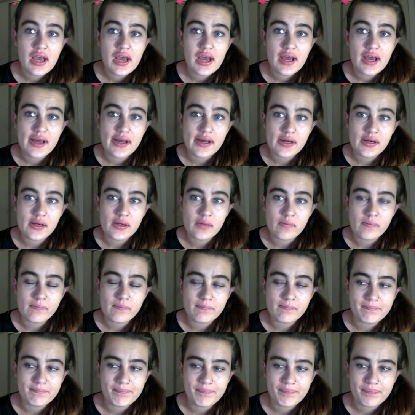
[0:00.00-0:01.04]

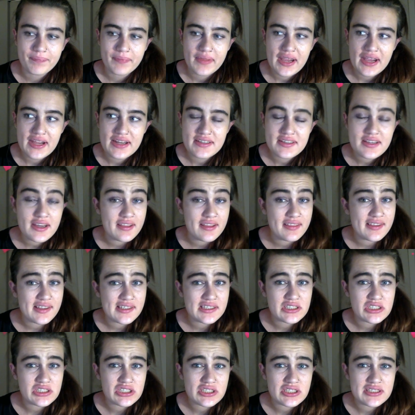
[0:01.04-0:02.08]
And yeah,
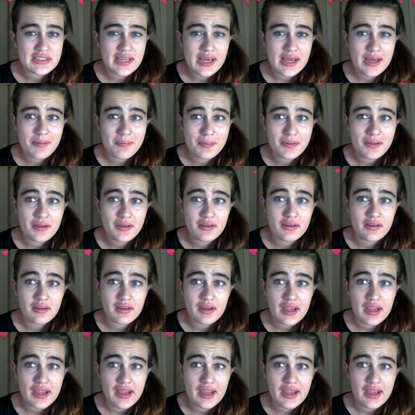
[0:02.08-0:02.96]
things just happen,